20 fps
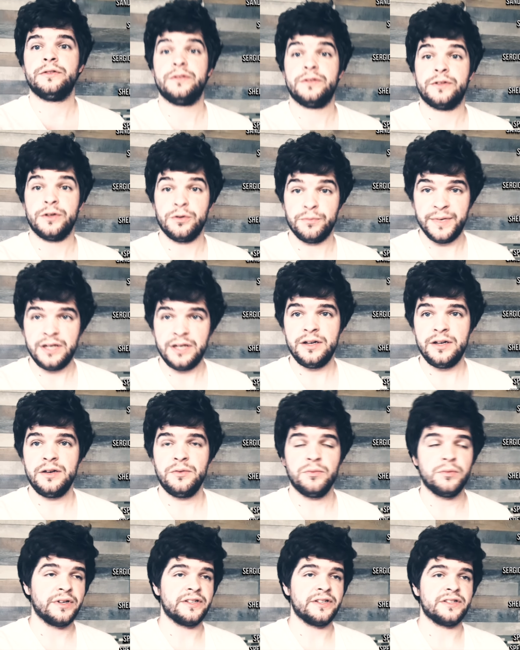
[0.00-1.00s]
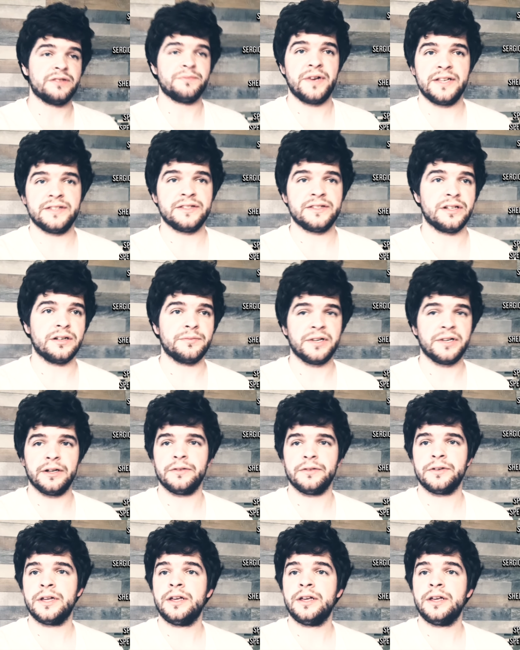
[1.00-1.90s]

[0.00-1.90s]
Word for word: To me, what is amazing about